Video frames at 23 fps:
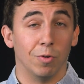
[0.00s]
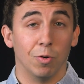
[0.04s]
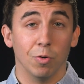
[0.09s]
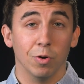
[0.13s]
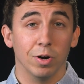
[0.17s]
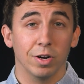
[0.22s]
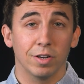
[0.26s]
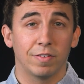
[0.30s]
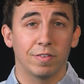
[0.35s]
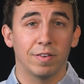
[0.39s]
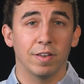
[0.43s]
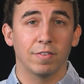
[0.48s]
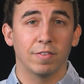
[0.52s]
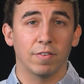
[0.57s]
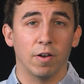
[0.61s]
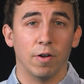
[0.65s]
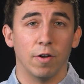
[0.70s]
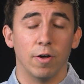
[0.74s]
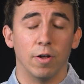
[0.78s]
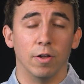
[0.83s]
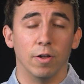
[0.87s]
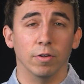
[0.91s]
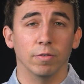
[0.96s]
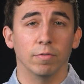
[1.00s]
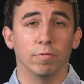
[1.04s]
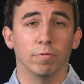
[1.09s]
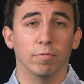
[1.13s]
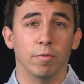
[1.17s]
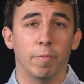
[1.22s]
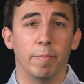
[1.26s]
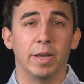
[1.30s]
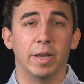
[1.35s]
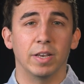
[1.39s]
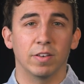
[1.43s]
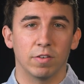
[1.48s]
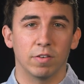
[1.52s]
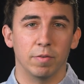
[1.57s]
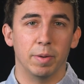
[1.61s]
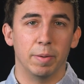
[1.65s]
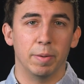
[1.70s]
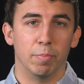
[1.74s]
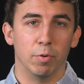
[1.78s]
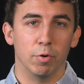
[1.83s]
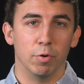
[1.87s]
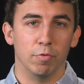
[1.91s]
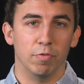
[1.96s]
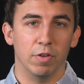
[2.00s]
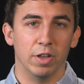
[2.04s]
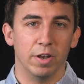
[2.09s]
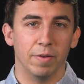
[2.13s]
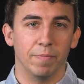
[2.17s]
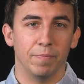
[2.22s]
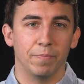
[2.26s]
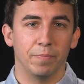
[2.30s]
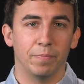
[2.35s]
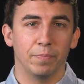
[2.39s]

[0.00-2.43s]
or exists at all remains to be proven.